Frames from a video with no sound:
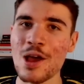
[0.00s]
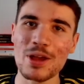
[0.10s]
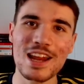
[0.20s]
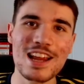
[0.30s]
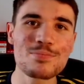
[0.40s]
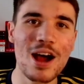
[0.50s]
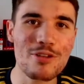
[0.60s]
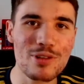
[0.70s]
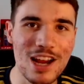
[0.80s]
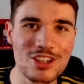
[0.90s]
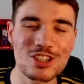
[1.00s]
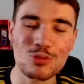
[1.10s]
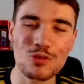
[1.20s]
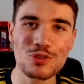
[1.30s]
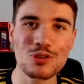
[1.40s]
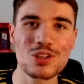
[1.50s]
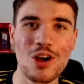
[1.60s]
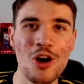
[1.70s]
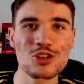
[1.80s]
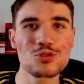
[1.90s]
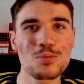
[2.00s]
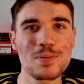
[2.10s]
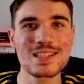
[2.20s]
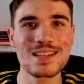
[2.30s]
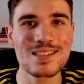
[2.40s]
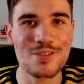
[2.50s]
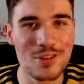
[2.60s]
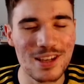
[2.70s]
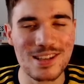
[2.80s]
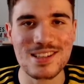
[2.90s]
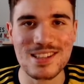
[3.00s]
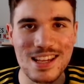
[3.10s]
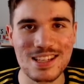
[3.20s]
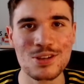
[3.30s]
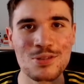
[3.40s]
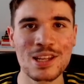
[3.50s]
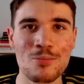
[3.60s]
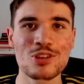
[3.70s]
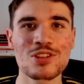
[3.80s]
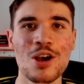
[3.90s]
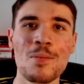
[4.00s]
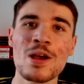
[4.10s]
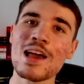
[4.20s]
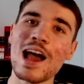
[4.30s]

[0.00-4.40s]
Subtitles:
But yeah, that's my reaction and review to Arsenal beating Sevilla 6-0 in the Emirates Cup.